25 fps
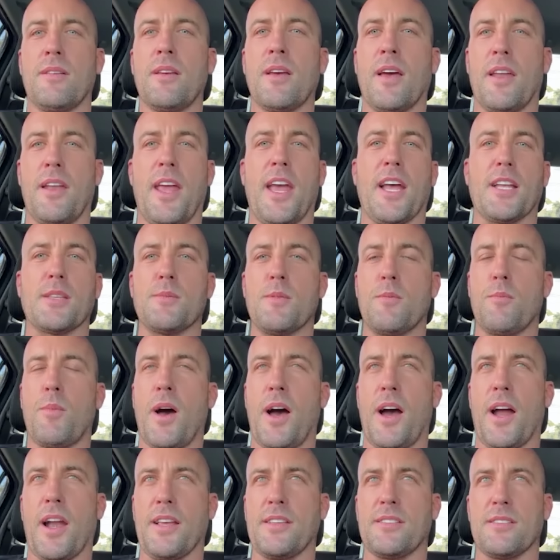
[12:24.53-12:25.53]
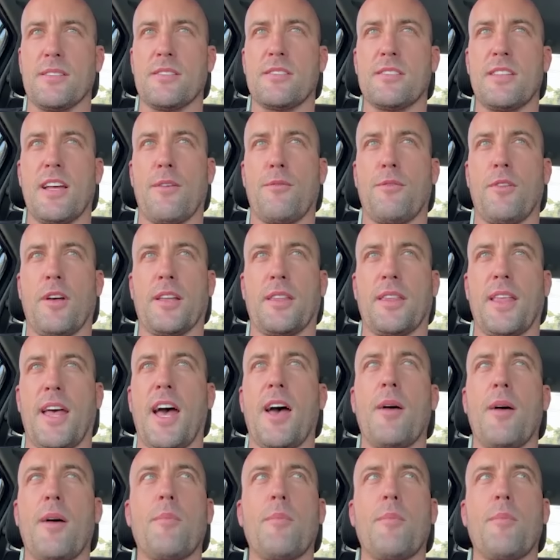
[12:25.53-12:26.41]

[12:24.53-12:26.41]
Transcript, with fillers: announcement parties and stuff like that.